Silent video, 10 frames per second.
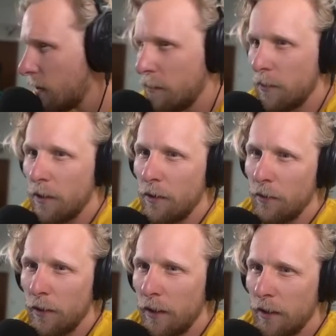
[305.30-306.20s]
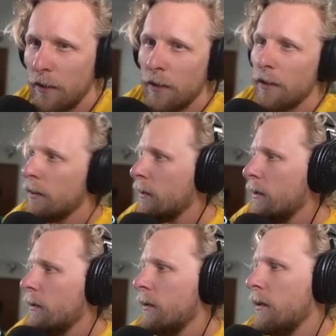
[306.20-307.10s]
that it would only...
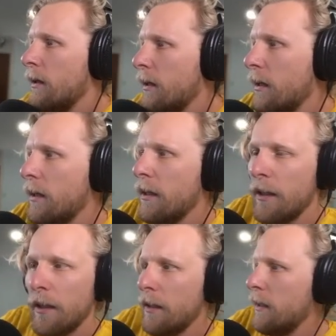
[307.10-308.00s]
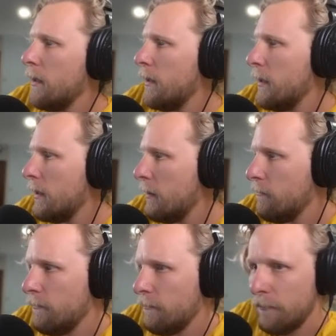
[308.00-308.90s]
Oh, oh, oh, oh,